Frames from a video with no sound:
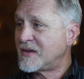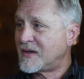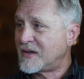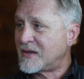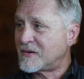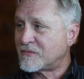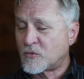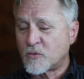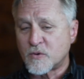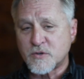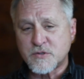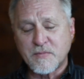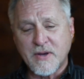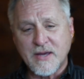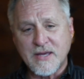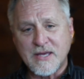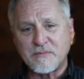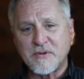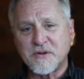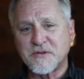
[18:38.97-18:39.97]
And of course,
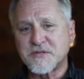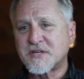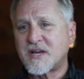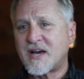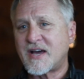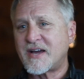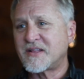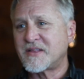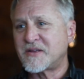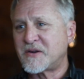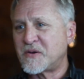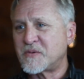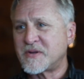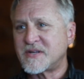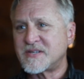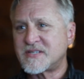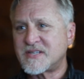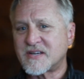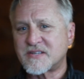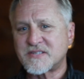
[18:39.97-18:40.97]
my email is
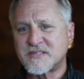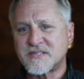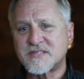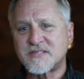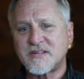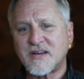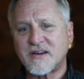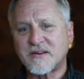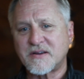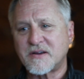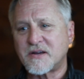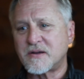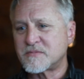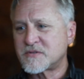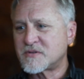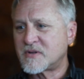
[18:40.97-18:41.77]
kyle@owningtexas.com.